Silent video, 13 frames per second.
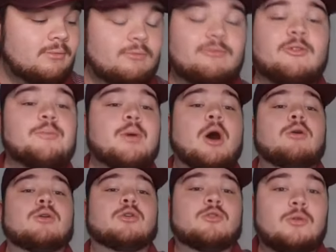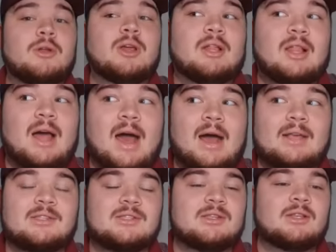football recruiting
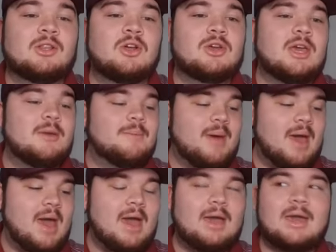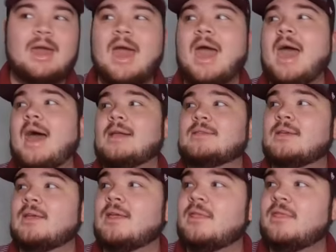class, looking back at
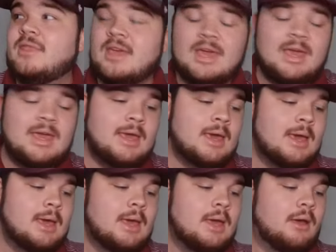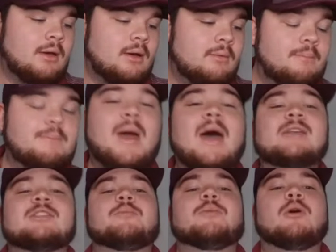the
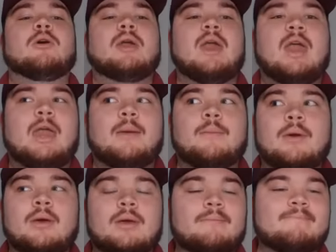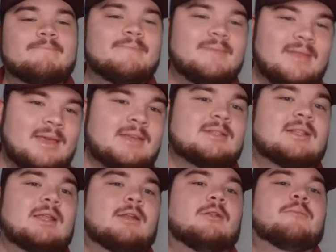basketball game is a
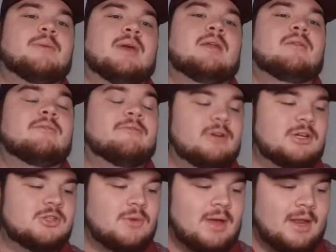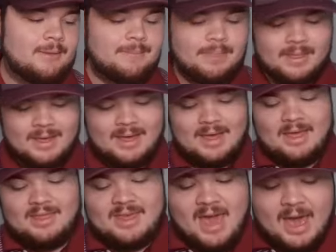little bit frustrating.
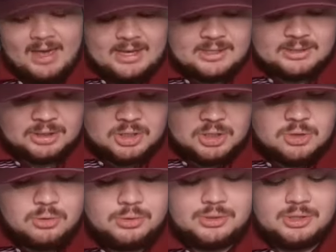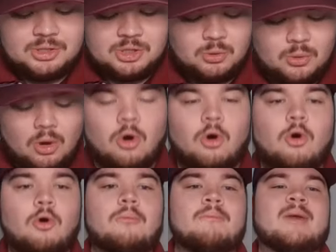The Aggies lose to
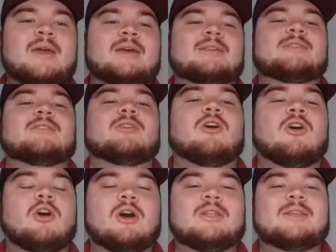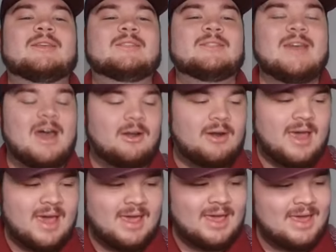Ole Miss on
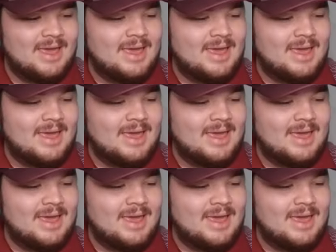Saturday.